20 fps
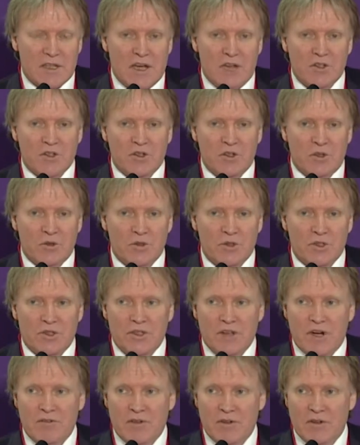as you know, should
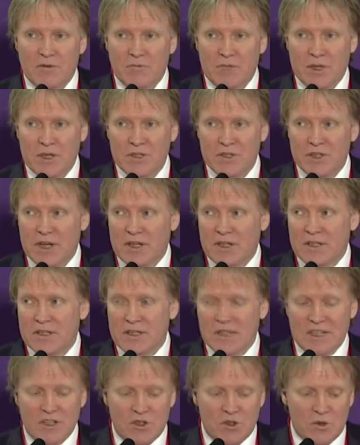never be injected
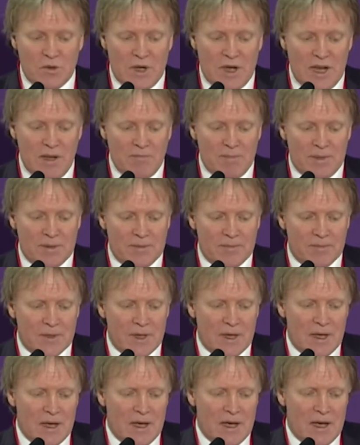into a lip,
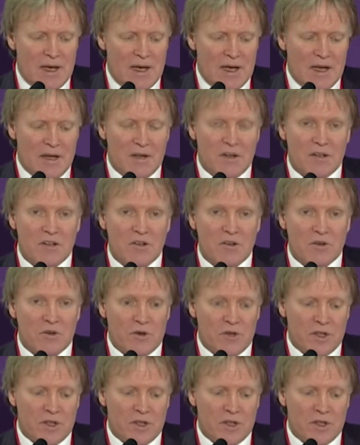and you're going to